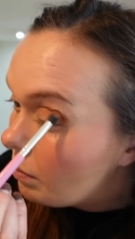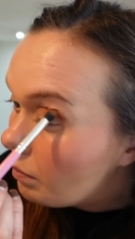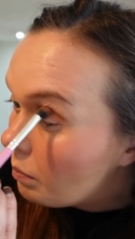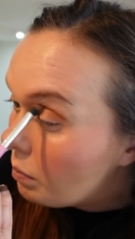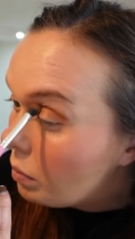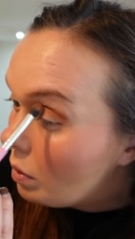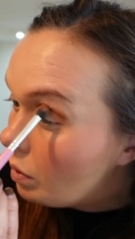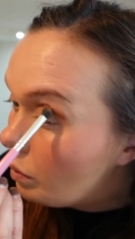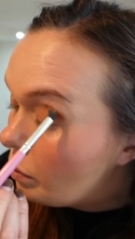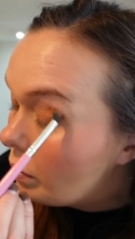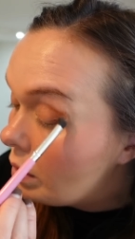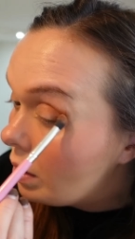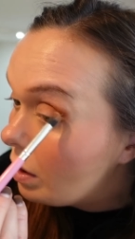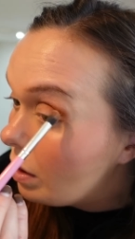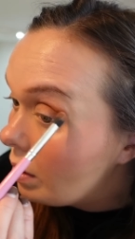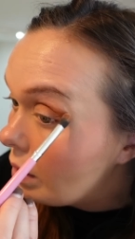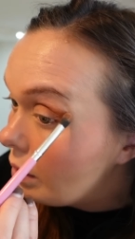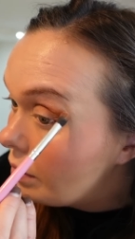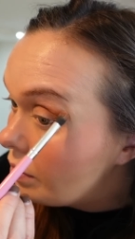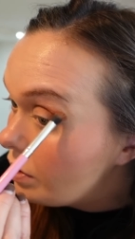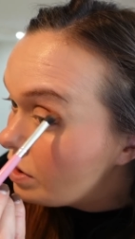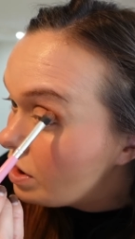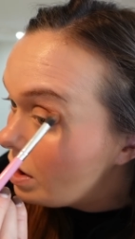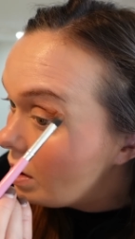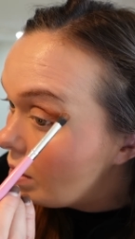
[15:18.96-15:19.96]
But we're not
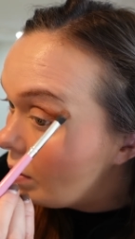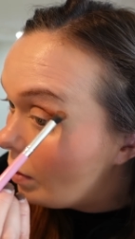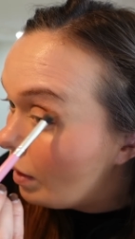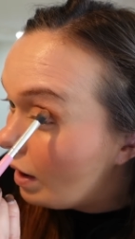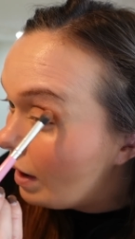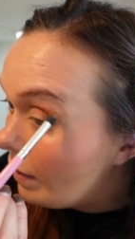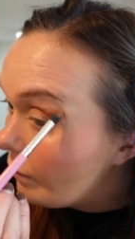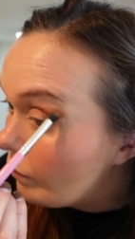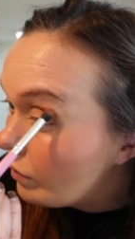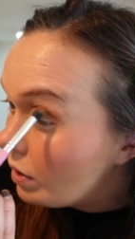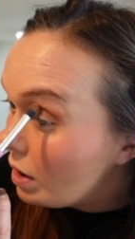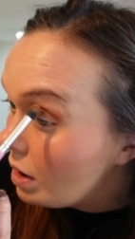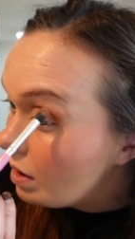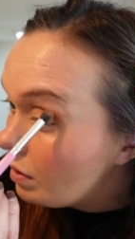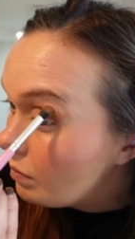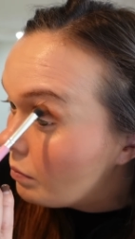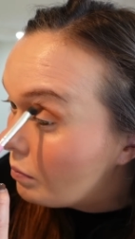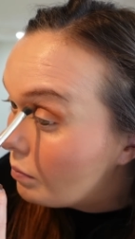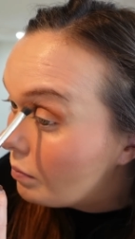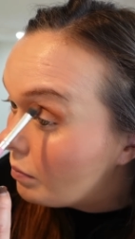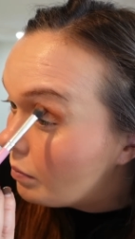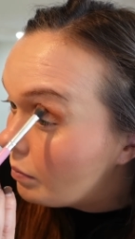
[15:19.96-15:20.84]
going too heavy